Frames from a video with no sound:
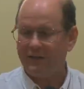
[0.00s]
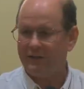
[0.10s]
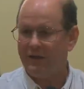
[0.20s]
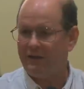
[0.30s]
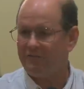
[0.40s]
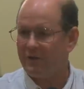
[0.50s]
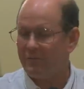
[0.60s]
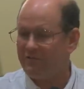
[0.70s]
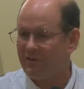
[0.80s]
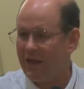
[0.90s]
none of
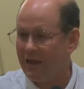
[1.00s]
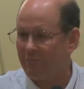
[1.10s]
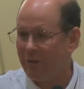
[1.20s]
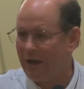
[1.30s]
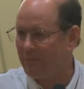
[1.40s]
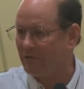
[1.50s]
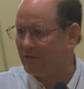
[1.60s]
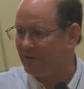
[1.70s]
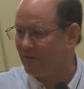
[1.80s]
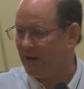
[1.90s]
them even had a
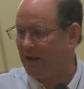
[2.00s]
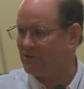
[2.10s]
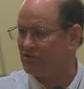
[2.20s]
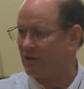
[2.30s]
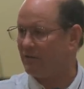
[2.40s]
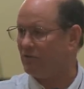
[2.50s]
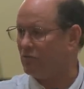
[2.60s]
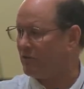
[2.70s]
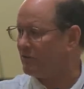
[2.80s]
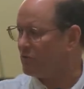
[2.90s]
Bible in their hands yet and
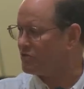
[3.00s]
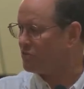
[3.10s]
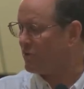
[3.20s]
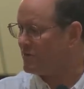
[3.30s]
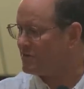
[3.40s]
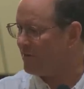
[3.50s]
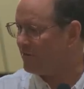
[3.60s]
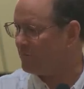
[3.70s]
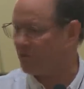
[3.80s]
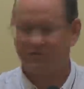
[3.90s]
knew that there was
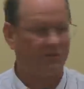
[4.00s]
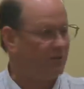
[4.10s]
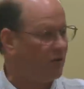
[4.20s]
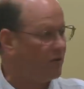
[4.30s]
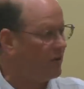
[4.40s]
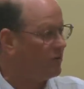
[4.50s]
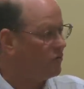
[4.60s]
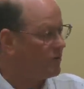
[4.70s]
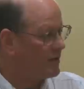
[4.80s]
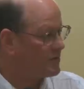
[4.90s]
twenty-seven books in the, in the
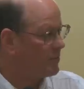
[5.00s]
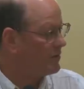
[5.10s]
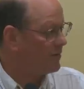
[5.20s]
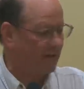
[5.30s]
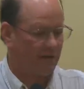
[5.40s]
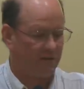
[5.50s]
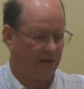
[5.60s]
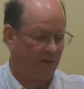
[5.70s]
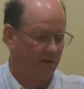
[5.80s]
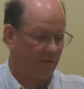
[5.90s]
New Testament that they could
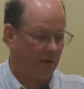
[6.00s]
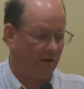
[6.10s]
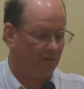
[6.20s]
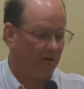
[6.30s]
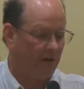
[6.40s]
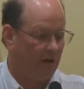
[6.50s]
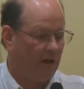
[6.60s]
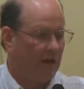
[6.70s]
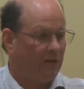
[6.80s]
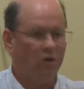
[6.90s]
carry around.
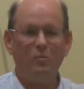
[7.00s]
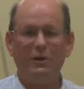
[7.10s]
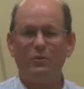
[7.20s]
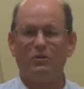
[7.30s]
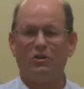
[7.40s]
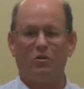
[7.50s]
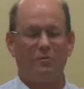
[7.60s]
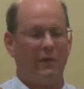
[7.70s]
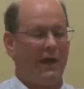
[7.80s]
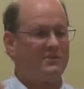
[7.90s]
Nobody would go to
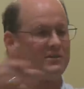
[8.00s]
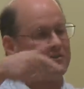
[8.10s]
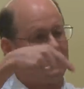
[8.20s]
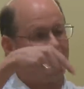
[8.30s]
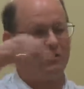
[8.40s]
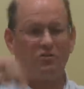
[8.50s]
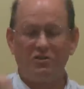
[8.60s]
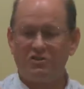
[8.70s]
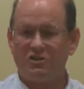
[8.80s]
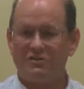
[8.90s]
Mass except for
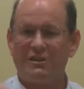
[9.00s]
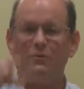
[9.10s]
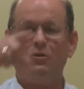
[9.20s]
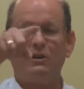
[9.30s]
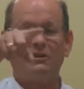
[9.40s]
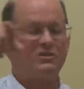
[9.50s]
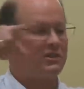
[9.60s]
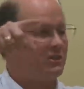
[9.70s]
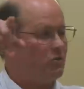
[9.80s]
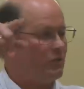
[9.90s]
Christians. They would
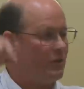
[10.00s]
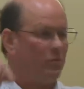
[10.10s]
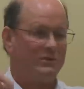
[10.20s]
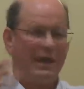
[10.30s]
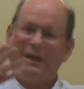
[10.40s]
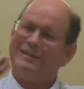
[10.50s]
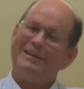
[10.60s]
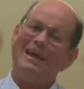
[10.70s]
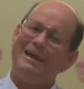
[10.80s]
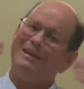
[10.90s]
exclude. It was,
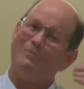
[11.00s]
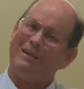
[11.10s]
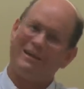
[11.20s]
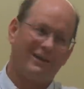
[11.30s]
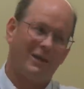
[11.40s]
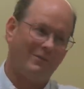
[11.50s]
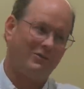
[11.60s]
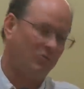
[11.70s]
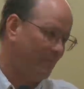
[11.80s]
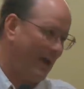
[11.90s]
today anybody can come
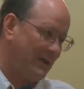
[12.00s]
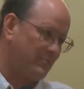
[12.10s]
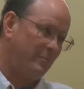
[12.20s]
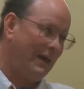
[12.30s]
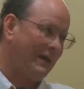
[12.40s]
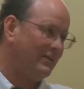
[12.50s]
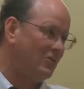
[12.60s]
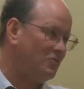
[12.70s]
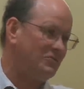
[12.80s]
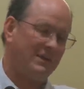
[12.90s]
into a Mass, but back in
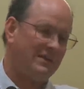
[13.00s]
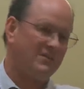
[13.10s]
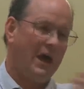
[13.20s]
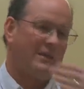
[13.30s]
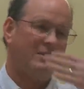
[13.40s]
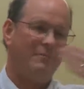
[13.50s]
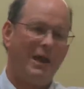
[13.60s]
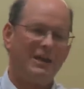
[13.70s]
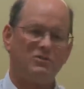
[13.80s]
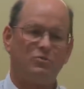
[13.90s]
those days, the
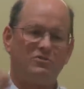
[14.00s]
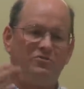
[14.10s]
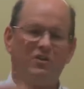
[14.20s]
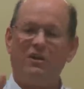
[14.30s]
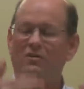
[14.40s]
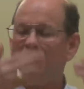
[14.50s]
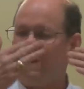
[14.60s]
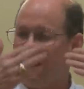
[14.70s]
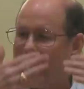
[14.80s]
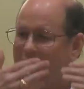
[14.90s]
Mass was
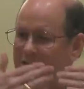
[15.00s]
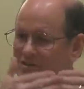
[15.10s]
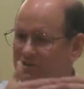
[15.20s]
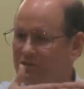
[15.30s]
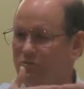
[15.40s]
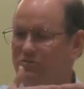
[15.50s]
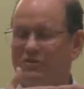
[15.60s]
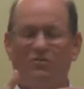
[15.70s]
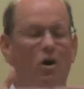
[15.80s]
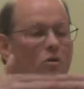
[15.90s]
very
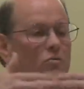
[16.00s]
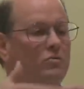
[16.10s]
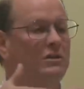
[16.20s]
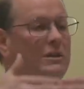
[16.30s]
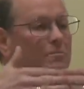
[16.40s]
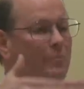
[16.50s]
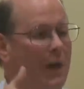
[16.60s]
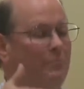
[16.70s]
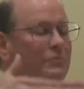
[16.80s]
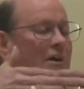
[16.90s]
exclusive. Only
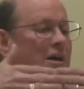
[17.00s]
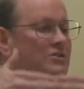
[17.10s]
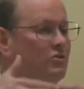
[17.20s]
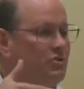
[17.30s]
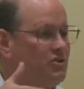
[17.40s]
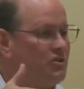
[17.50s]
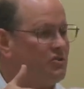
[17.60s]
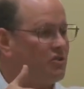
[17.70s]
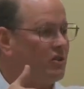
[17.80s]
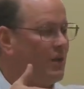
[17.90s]
baptized
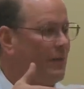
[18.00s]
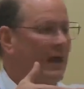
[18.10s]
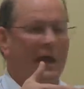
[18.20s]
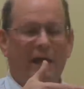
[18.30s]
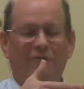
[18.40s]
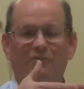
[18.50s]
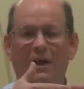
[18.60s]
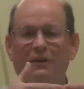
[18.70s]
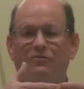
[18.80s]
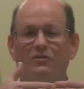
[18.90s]
Christians could come in. In
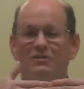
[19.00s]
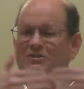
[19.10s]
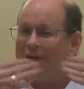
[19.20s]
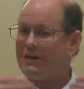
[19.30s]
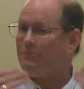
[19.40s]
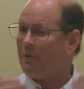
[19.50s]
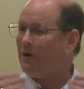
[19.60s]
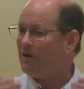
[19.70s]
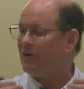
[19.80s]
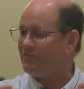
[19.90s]
fact, for the second
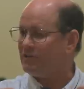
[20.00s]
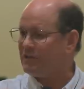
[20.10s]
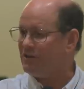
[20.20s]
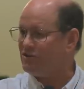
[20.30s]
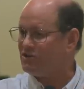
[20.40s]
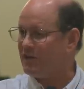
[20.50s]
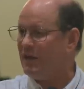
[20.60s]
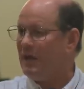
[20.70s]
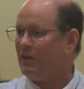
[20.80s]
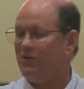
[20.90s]
part of the
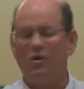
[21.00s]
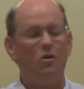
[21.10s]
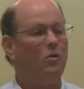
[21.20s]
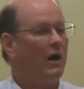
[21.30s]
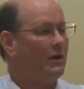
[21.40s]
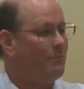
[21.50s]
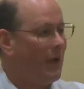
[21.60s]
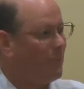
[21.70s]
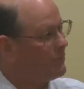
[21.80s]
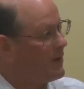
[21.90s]
liturgy, no
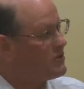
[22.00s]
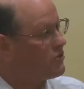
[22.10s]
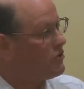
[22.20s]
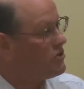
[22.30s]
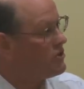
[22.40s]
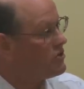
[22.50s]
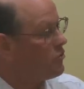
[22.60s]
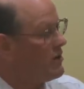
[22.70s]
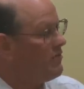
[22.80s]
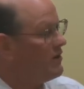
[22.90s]
unbaptized Christians
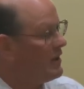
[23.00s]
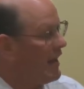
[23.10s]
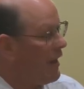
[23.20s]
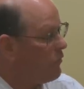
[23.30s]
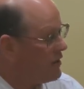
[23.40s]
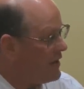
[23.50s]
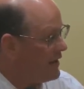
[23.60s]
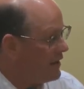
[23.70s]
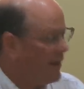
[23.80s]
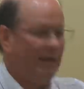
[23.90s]
were even allowed
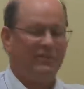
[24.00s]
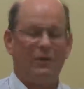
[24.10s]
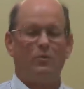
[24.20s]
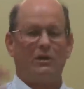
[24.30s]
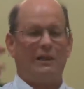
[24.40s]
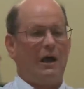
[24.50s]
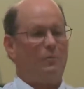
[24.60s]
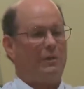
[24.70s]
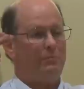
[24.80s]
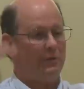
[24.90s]
in. They would allow
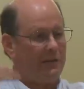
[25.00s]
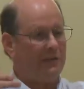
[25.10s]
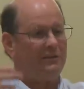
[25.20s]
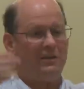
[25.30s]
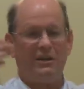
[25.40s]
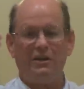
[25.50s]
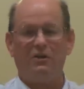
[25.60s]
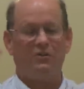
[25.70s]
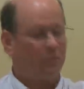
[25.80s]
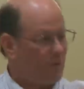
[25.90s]
people in to
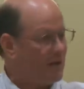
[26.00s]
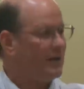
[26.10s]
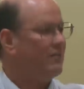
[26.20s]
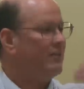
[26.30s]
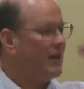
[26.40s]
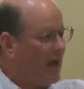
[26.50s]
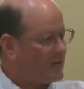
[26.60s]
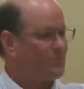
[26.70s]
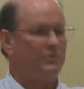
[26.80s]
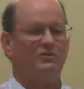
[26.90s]
hear the reading of the
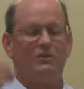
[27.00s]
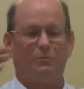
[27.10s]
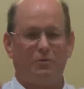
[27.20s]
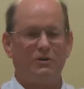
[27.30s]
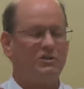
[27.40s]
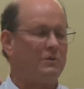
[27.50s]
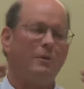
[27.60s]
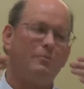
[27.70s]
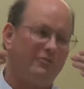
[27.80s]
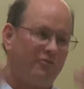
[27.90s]
Gospels and the preaching,
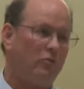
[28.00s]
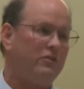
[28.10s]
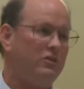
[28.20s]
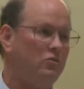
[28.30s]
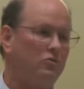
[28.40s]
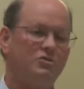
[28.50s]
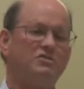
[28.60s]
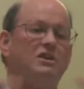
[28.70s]
but before the Eucharist